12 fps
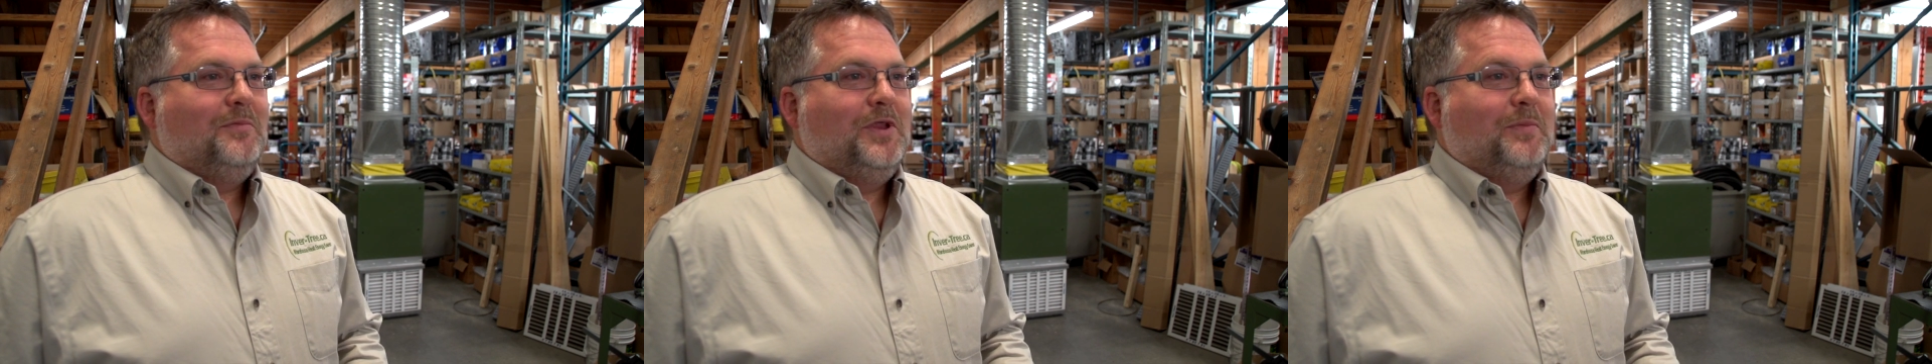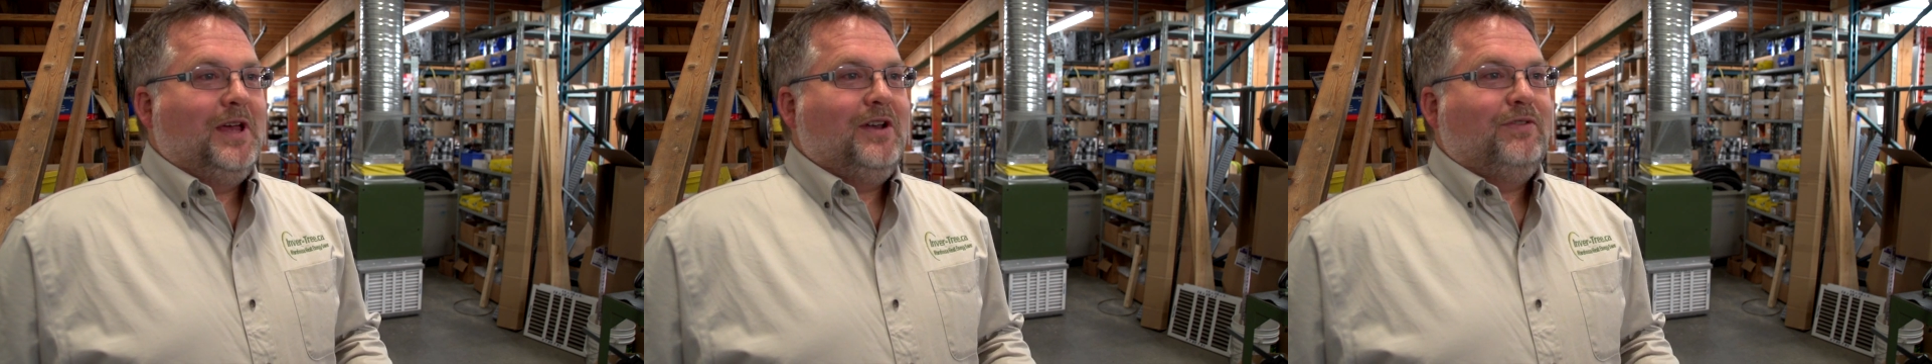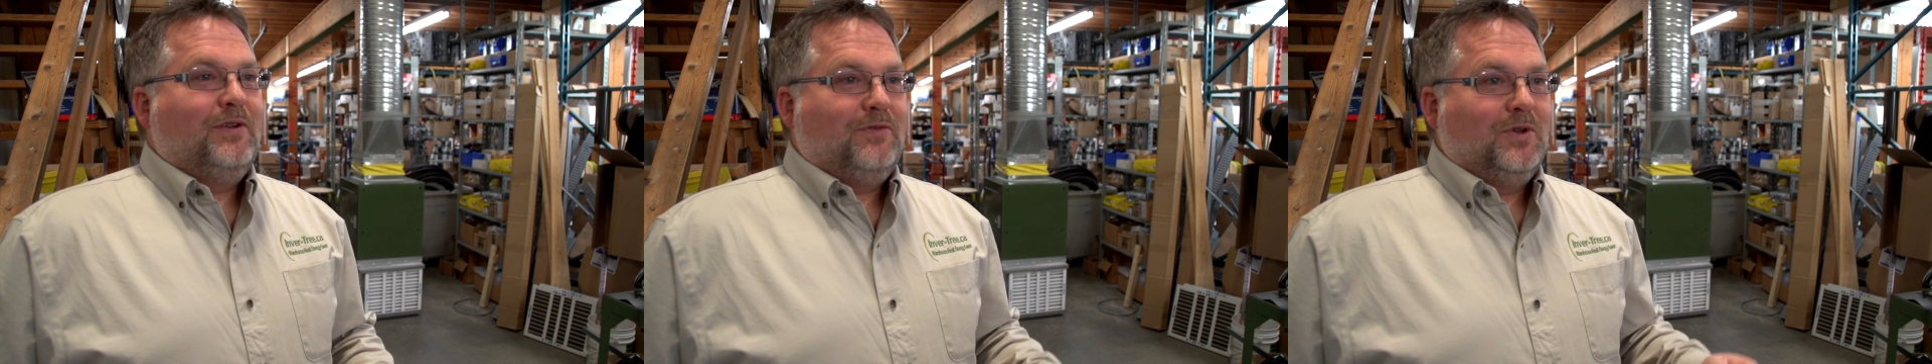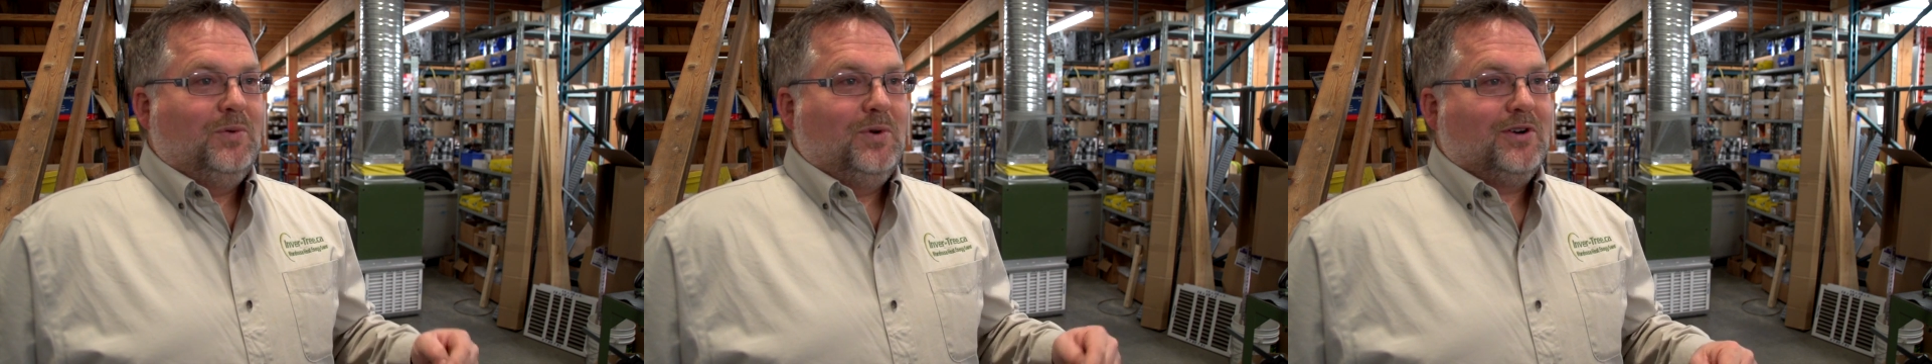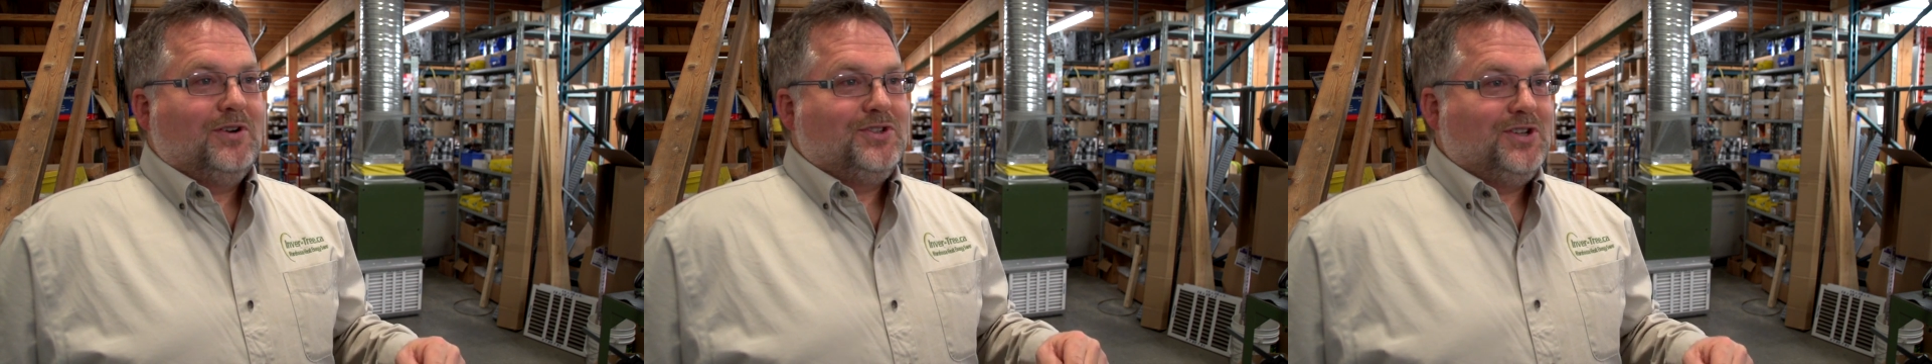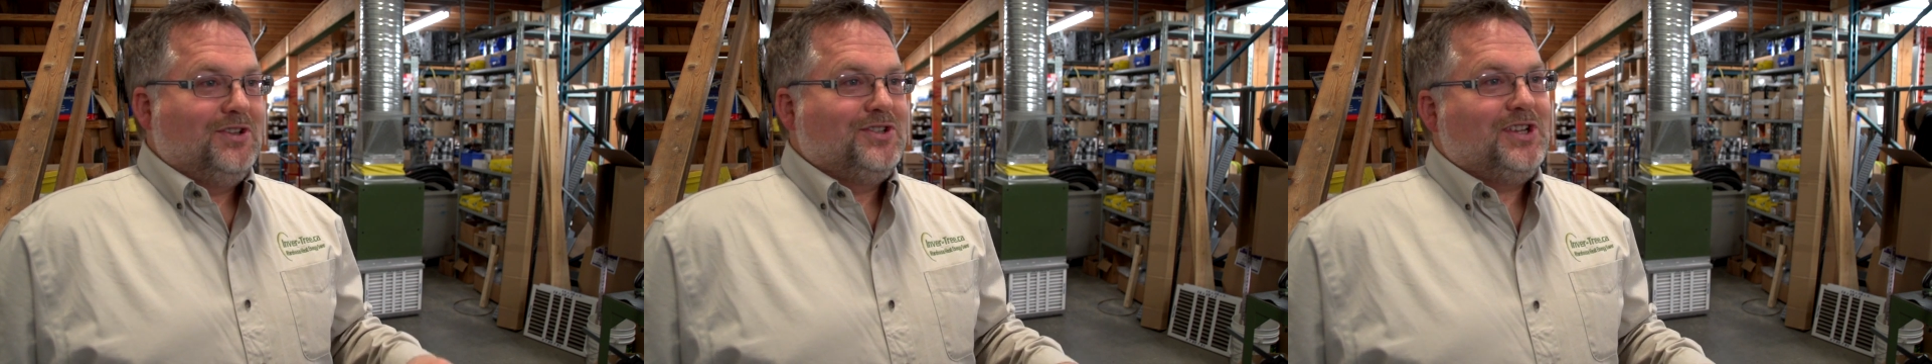The benefit for the
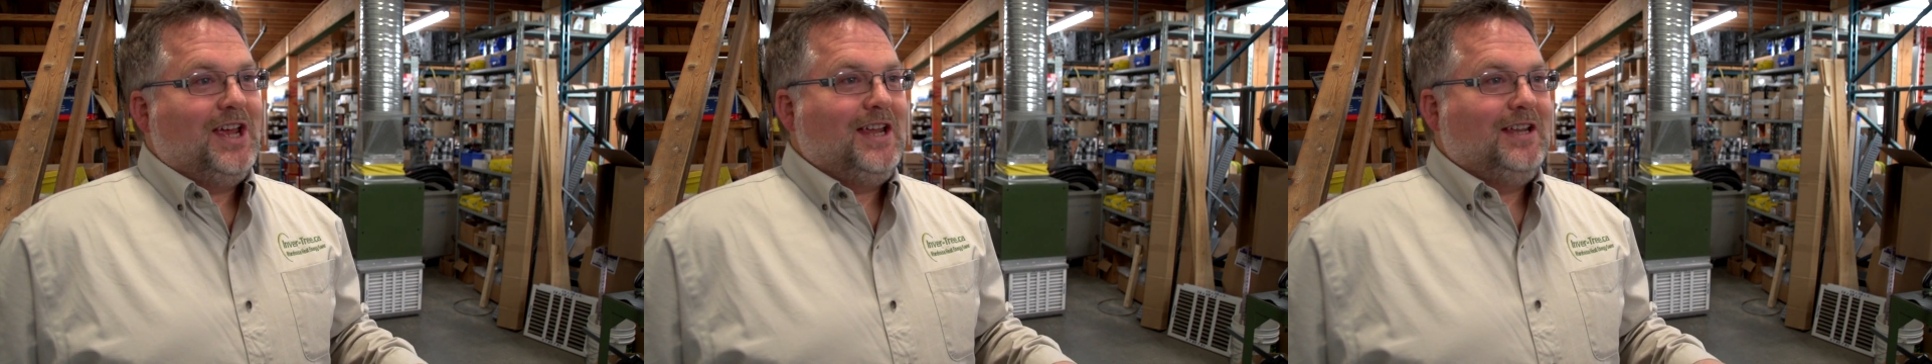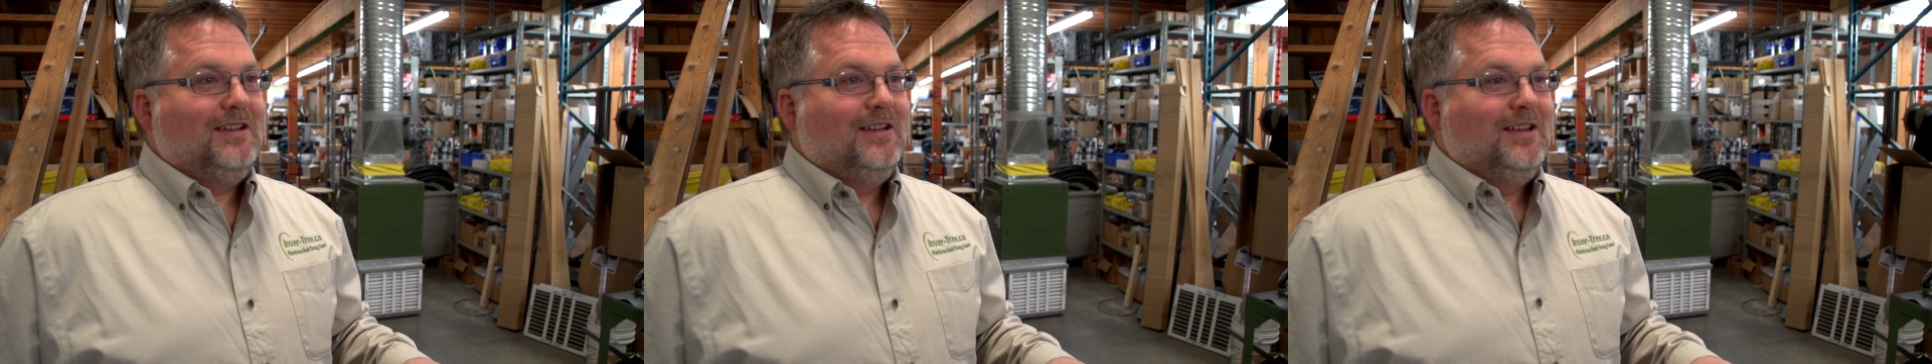workers on site